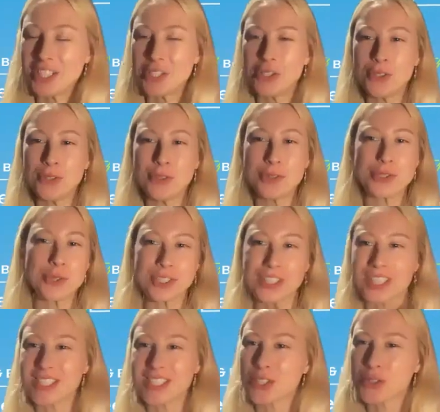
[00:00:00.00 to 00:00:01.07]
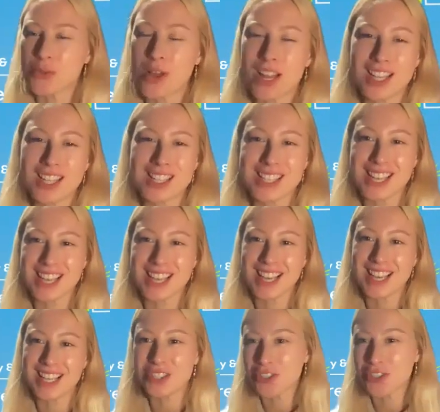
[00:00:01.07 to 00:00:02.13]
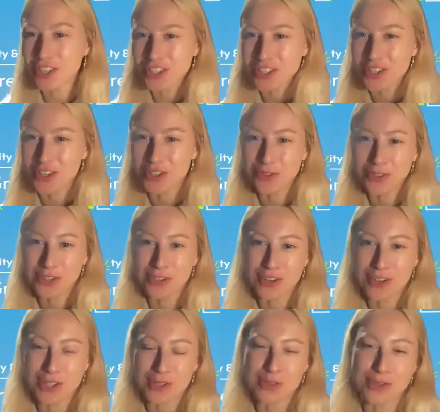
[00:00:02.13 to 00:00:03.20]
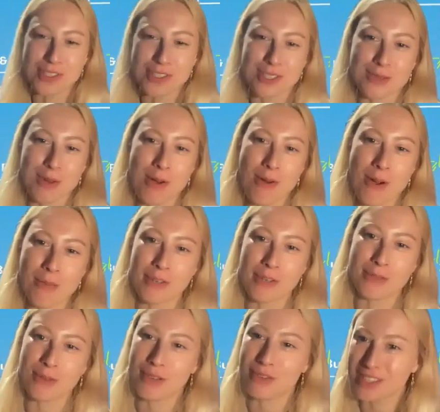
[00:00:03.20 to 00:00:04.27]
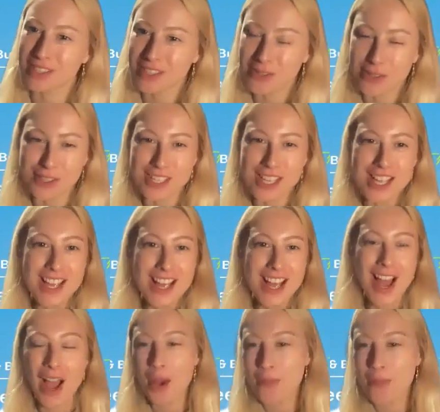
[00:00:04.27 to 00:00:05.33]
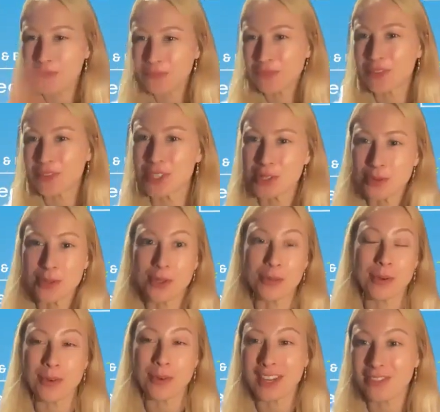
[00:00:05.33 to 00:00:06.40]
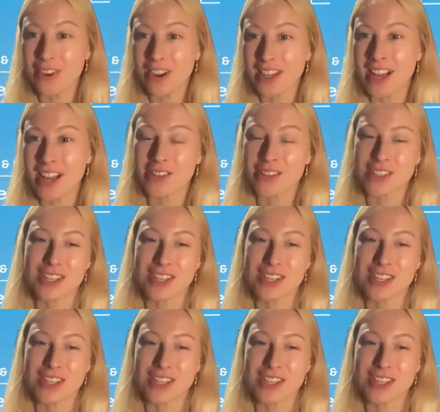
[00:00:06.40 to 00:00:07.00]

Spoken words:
And you joined us as well as an instructor on one of our courses as well, our most previous course, to the one that we're running right now.